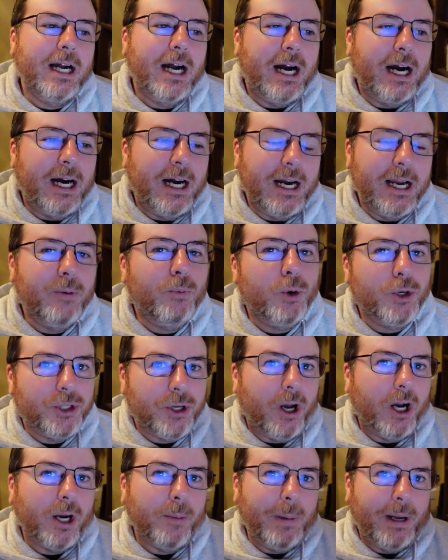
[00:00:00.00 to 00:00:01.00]
And we'll
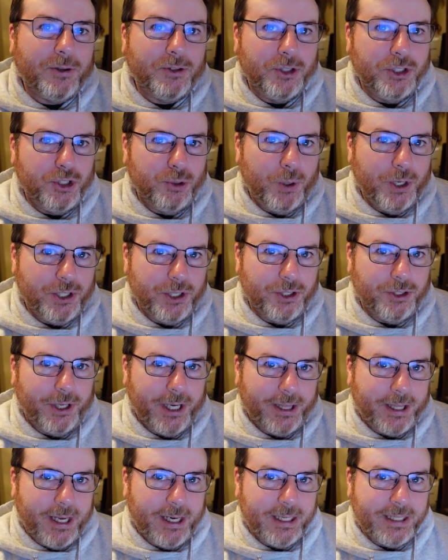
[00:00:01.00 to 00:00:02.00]
talk about situations
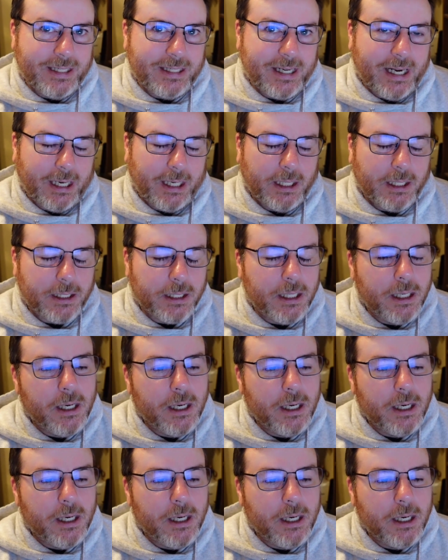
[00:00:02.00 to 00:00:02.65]
like that in a second.